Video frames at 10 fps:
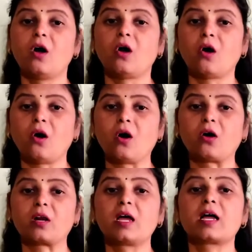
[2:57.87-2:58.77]

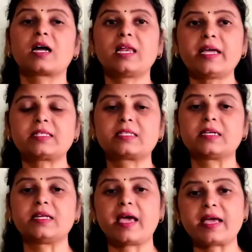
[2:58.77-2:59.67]
or
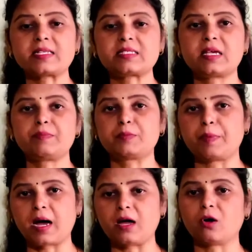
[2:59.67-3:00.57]
collected except by